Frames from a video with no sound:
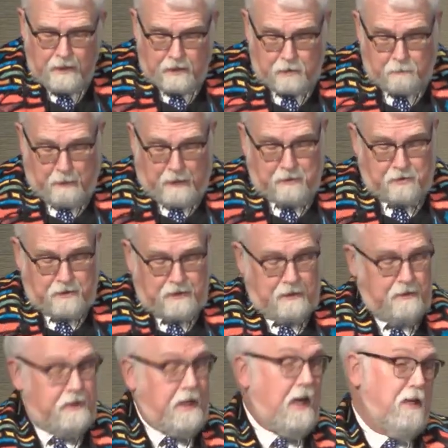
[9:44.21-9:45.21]
especially
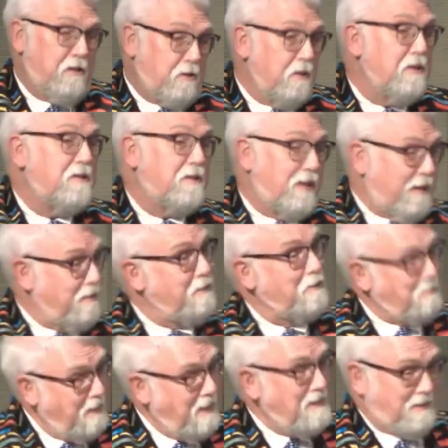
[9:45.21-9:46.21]
in dangerous
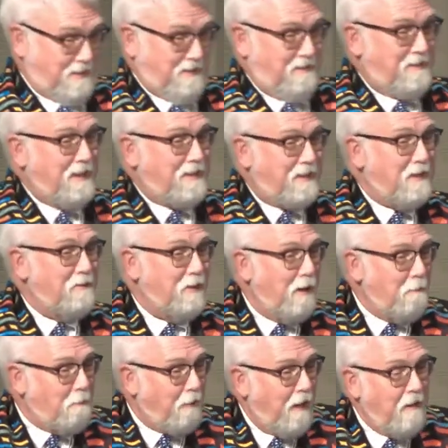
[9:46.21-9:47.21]
desert regions like they were
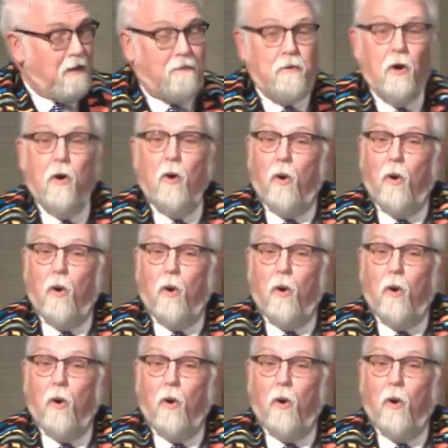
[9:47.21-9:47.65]
all part of.